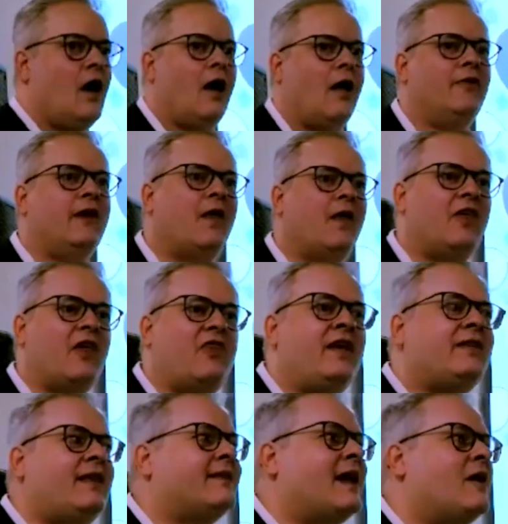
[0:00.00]
The
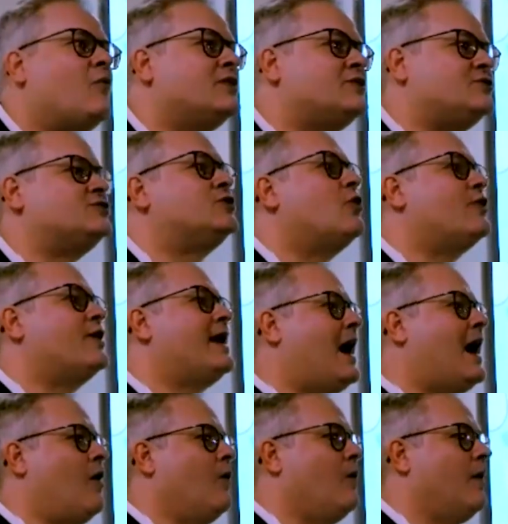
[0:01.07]
thing that I want to show
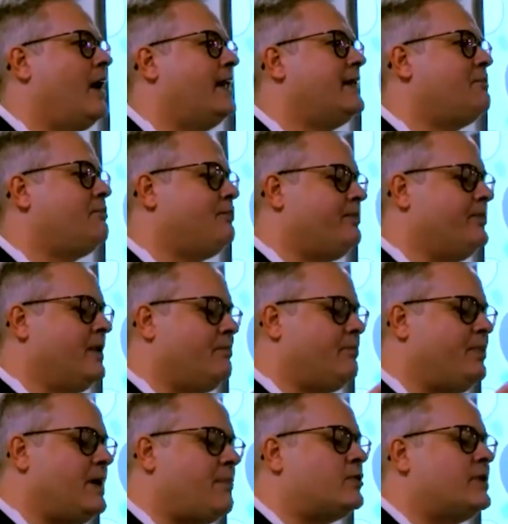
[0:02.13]
now, the
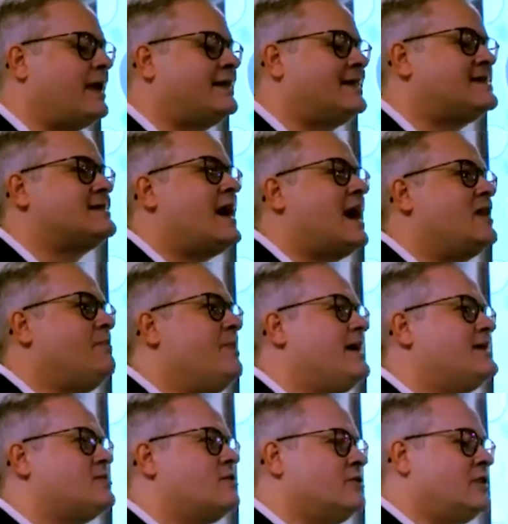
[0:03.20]
people that decide
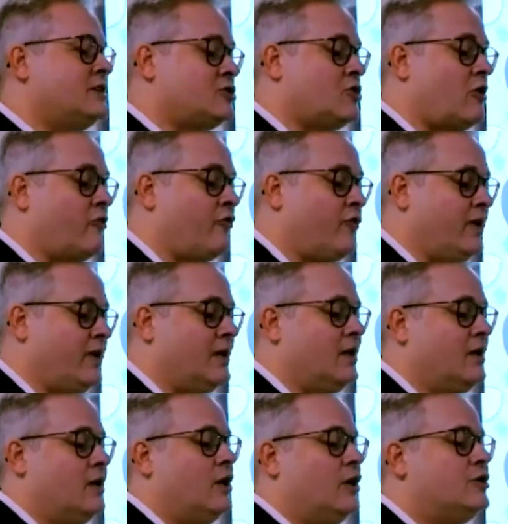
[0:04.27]
based on their geography,
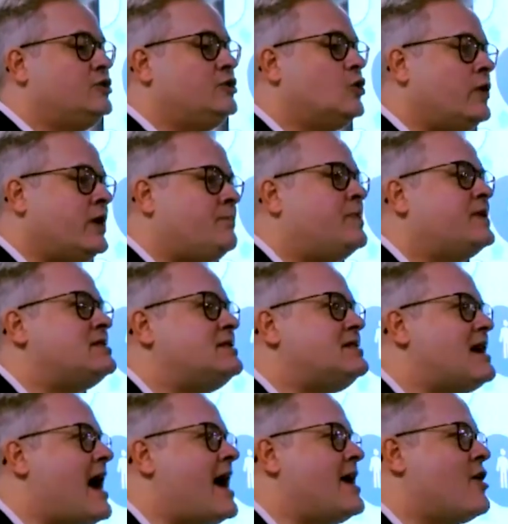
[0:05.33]
doing
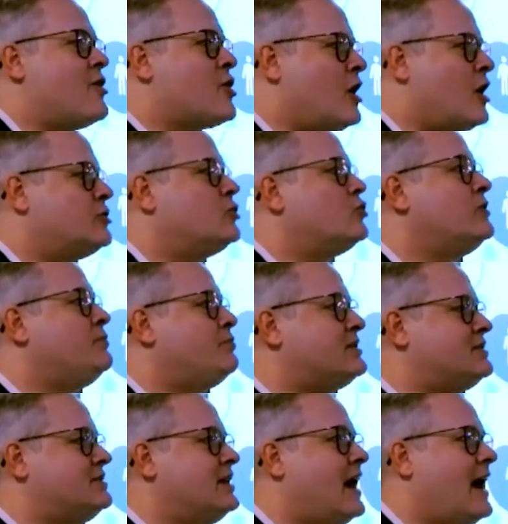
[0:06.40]
PCI or not doing
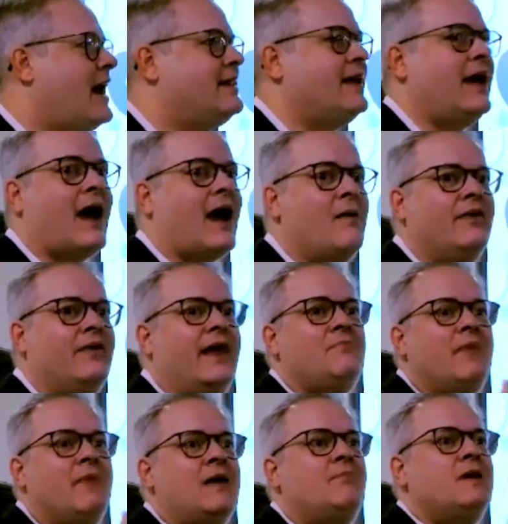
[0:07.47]
PCI, they
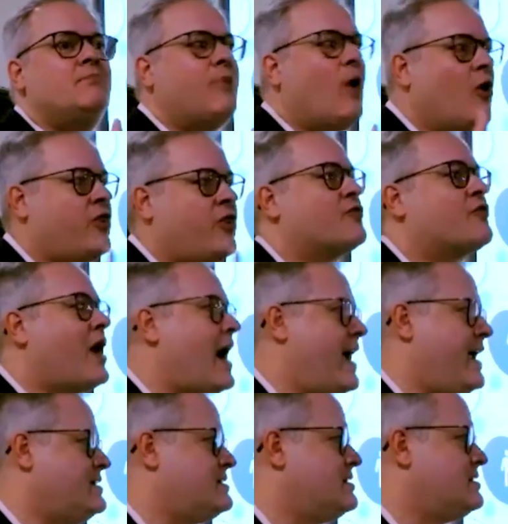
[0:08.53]
may be both
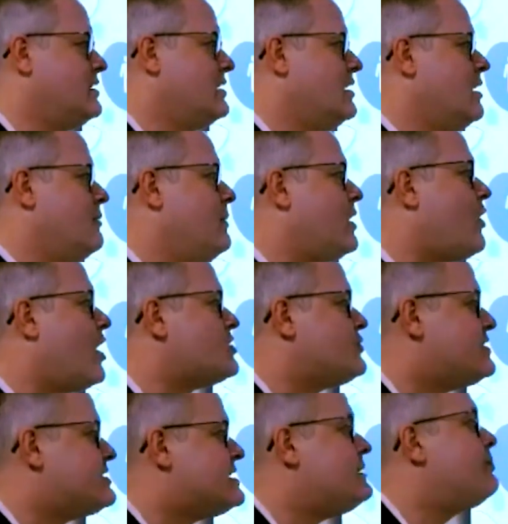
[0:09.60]
right, because
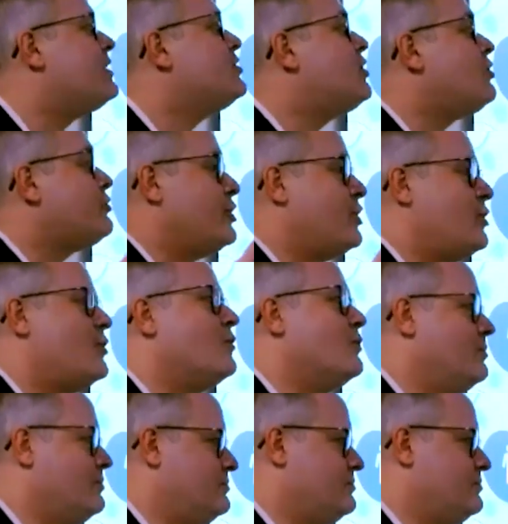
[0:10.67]
we simply don't know.